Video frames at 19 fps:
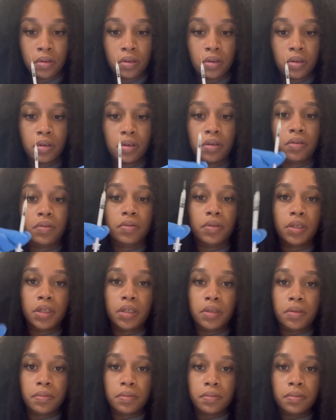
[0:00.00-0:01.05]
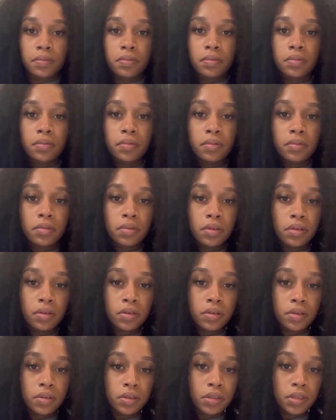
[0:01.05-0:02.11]
All right,
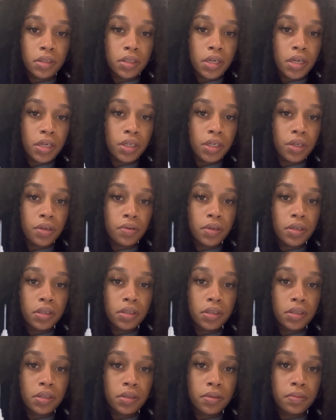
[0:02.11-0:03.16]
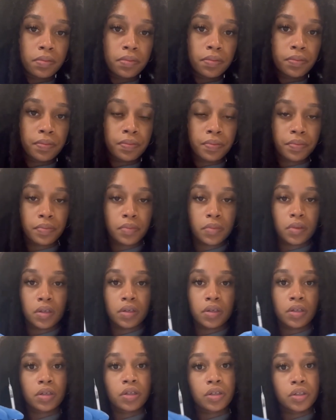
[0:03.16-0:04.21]
so it's 10 units.
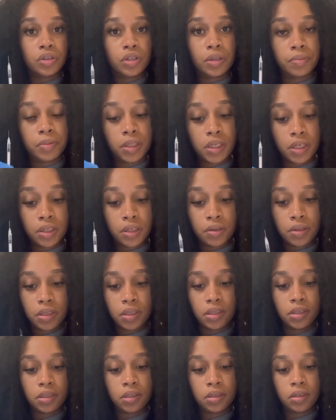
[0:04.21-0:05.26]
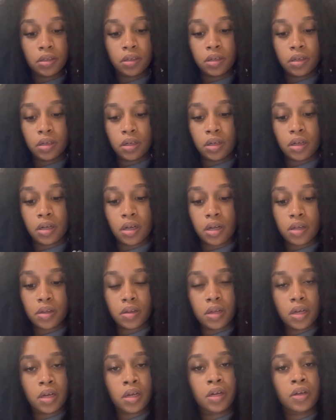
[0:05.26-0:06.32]
You're gonna drop 10 units, and
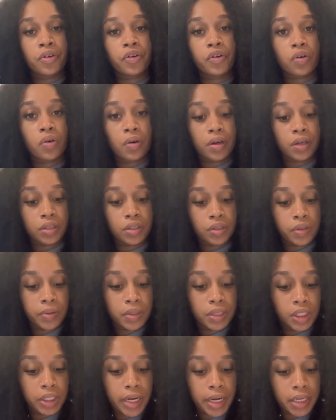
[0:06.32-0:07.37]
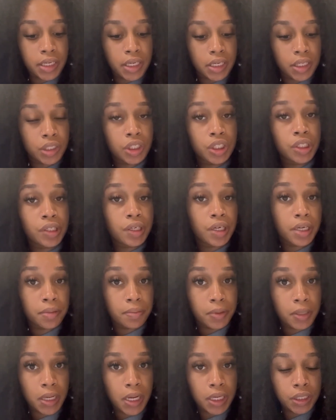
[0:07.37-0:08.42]
then you're going to inject it into your
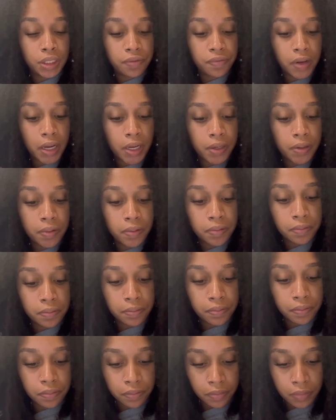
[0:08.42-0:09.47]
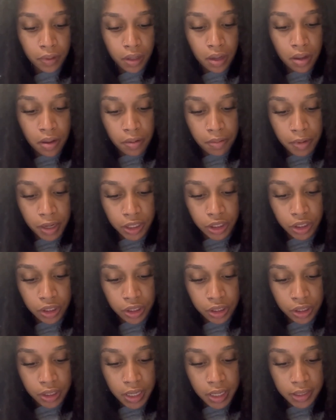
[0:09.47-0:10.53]
NPH vial. Make sure
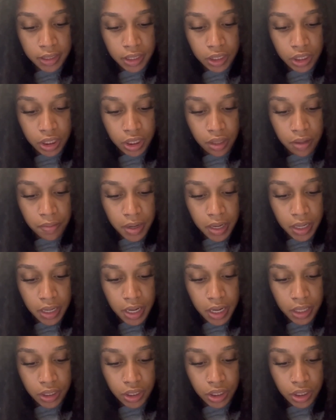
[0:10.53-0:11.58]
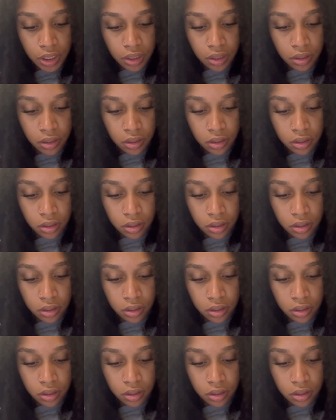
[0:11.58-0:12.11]
you're not touching the medication.